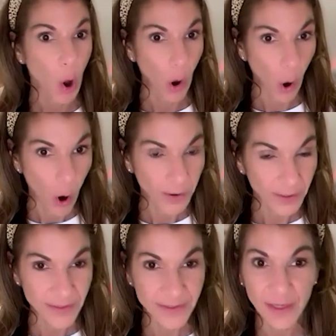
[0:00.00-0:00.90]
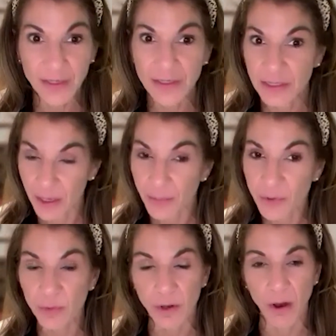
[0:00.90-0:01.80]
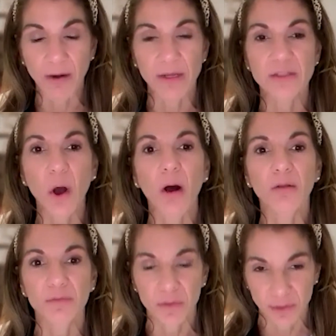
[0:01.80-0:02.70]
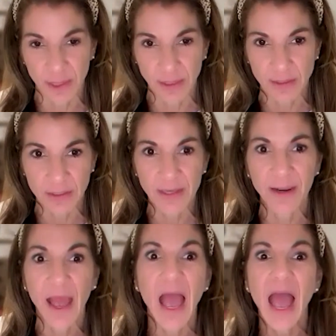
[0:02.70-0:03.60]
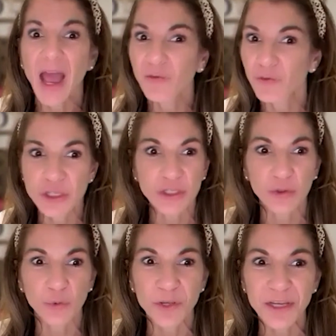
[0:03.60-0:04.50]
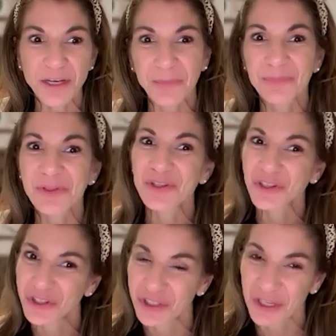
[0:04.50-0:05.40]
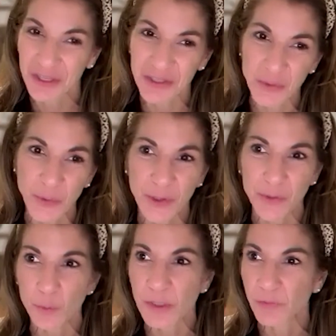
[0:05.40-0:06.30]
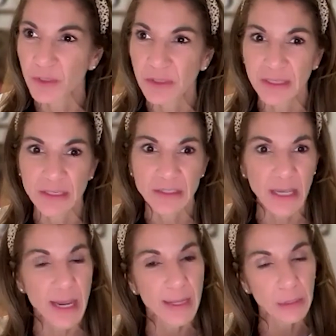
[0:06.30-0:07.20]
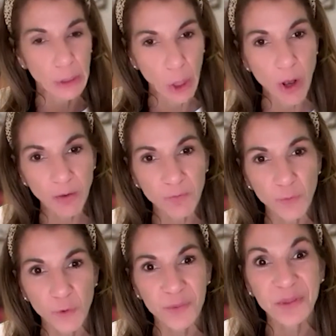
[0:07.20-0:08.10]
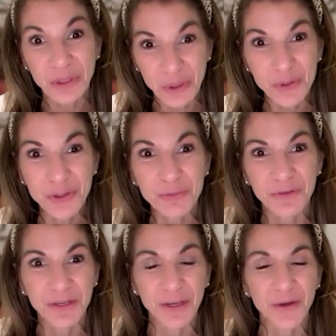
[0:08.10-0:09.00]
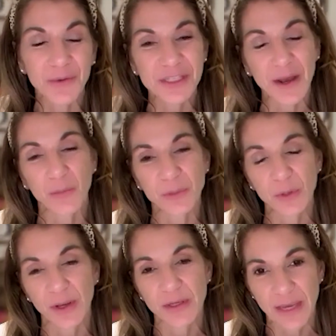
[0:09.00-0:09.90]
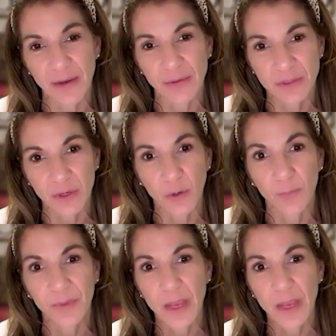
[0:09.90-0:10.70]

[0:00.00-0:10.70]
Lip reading: audits, tips with audits, all of the things. And every single week, just like this one, we release a long form YouTube video to help you guys out. So